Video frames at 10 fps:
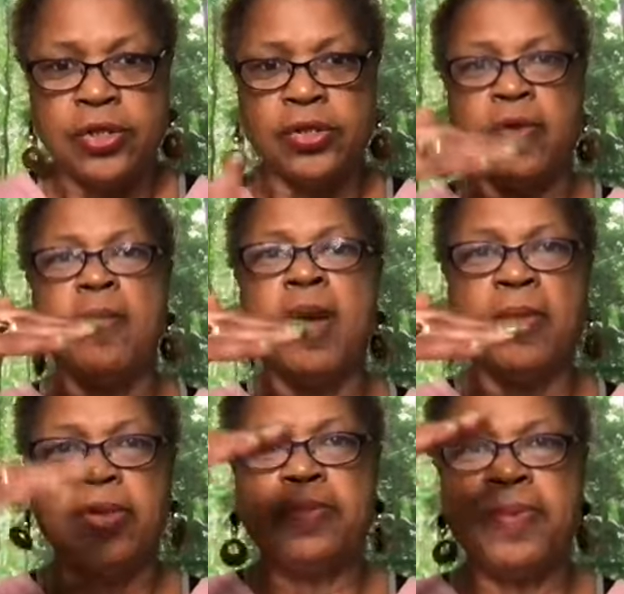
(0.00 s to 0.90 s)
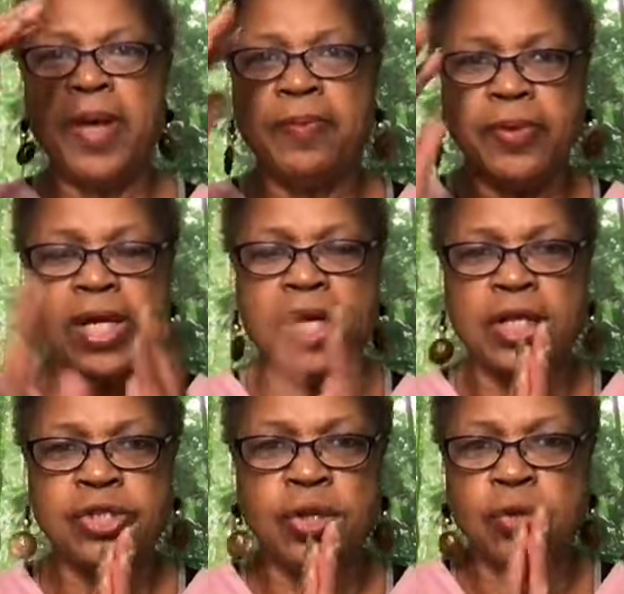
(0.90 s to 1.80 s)
You remember the paper that I
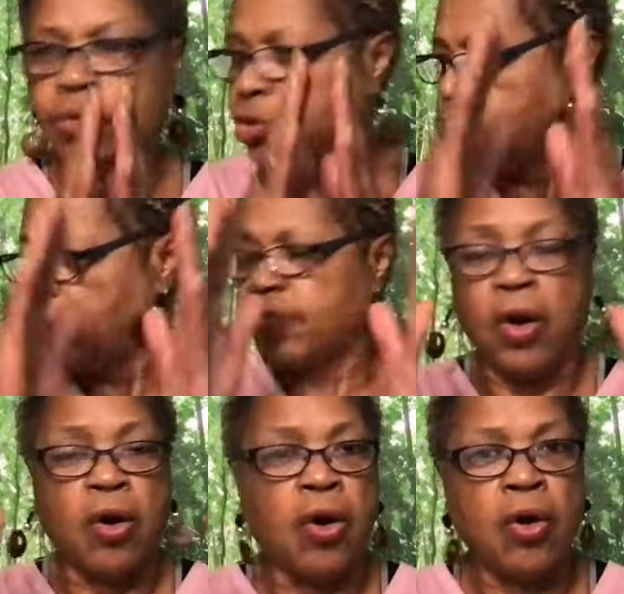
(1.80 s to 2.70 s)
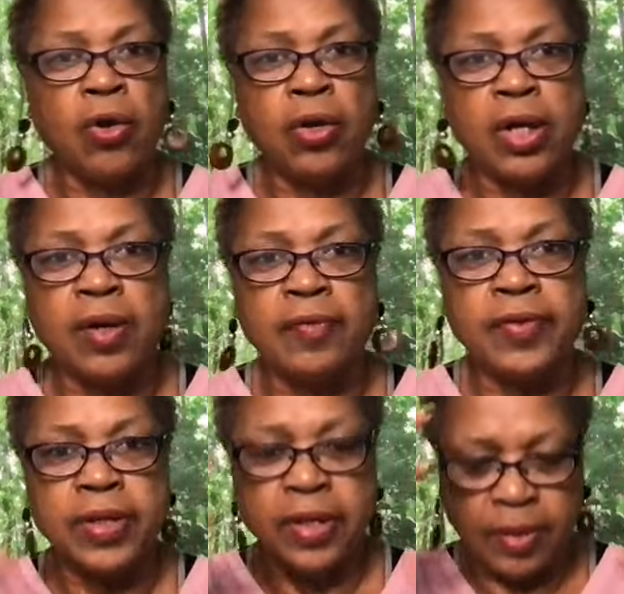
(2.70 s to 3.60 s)
showed you with all of
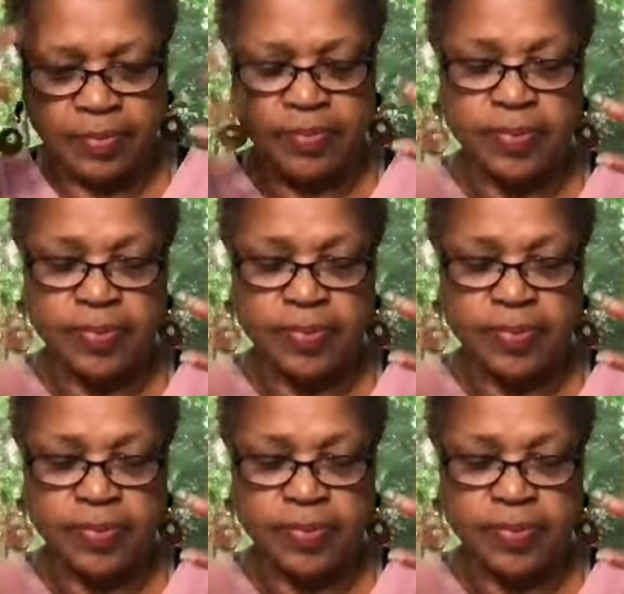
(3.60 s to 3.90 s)
the